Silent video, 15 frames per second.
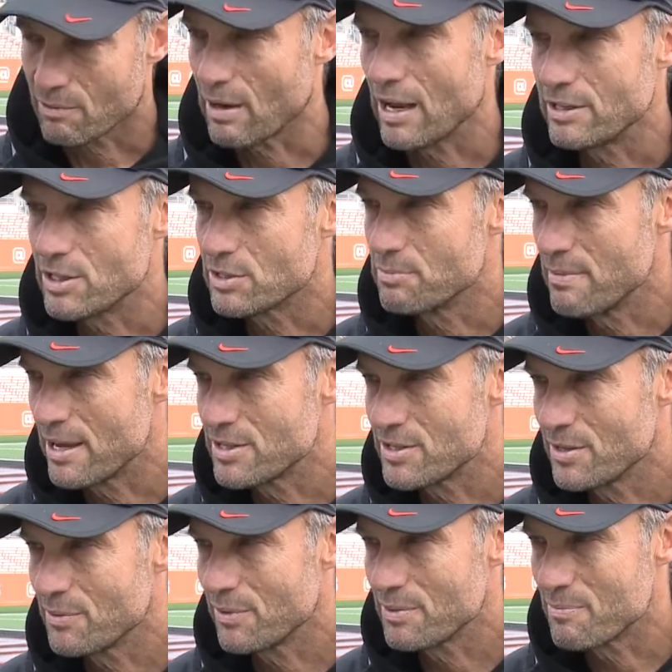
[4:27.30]
I just
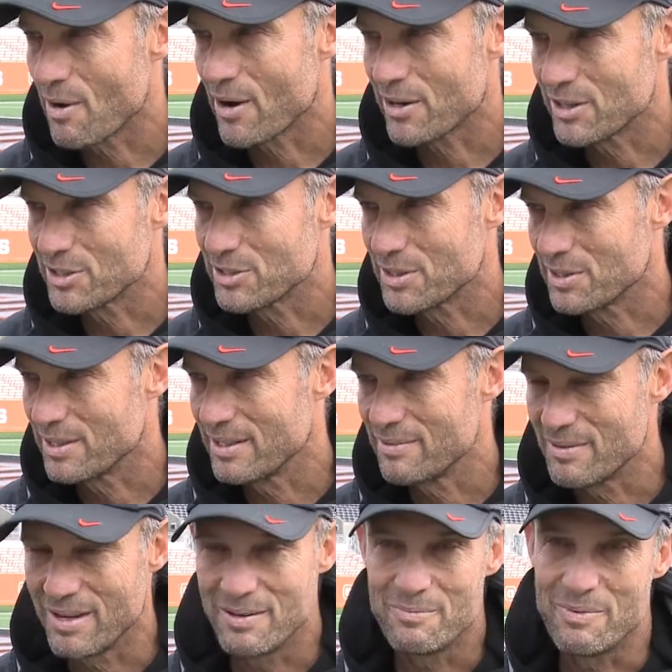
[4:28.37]
mentioned with Marcus
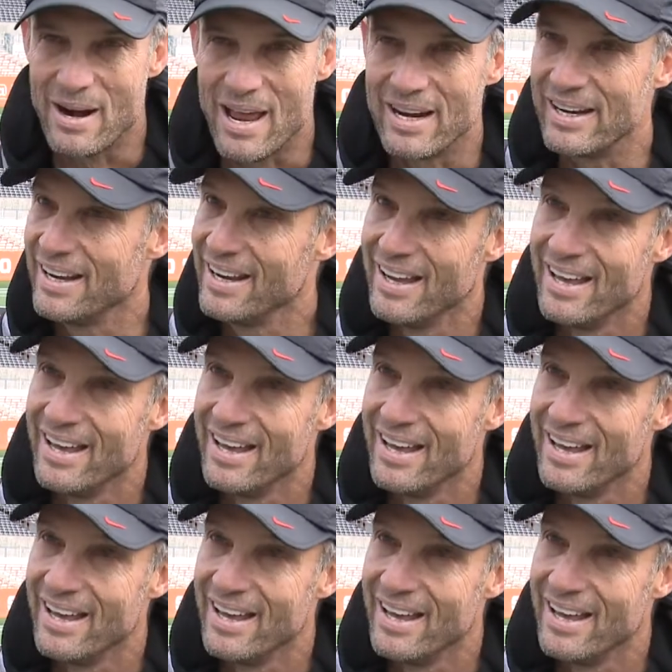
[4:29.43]
and Brandin,